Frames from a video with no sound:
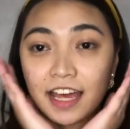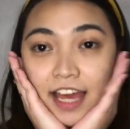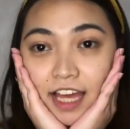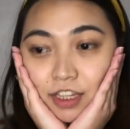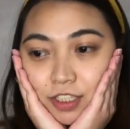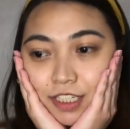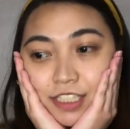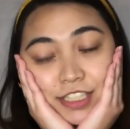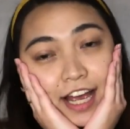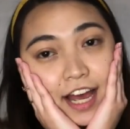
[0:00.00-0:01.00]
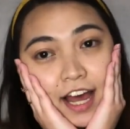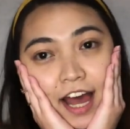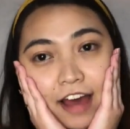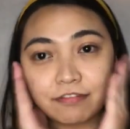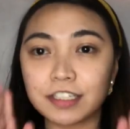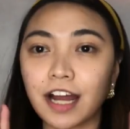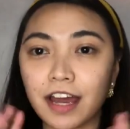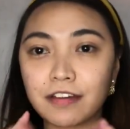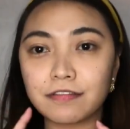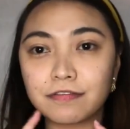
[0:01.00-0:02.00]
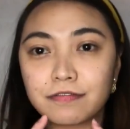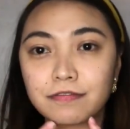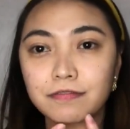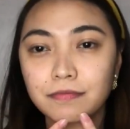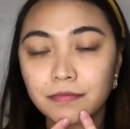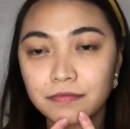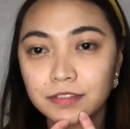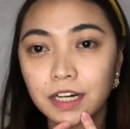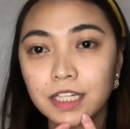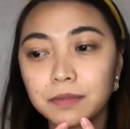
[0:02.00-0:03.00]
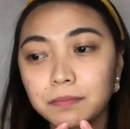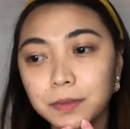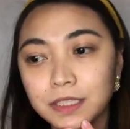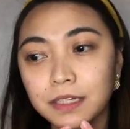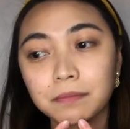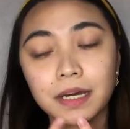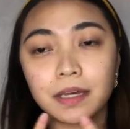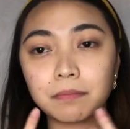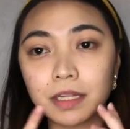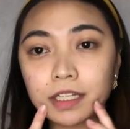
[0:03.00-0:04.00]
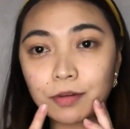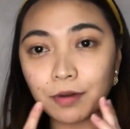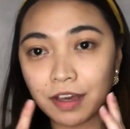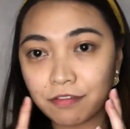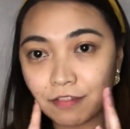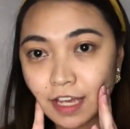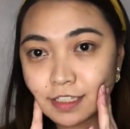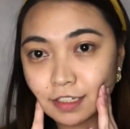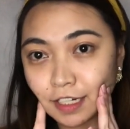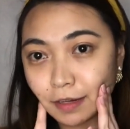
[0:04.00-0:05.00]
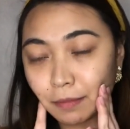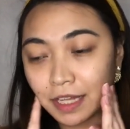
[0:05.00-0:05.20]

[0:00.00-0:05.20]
Eto na siya after I've done putting my Milky Way face cream.